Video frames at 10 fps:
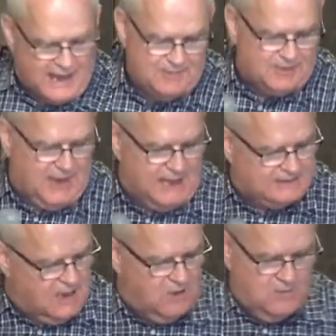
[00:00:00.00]
I mean, I
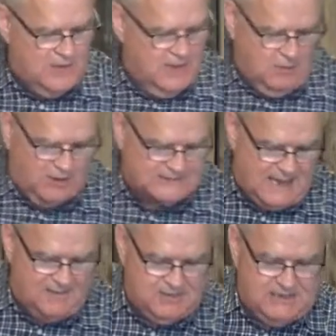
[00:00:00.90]
know what
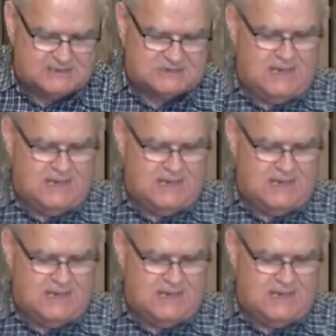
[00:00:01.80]
time it is.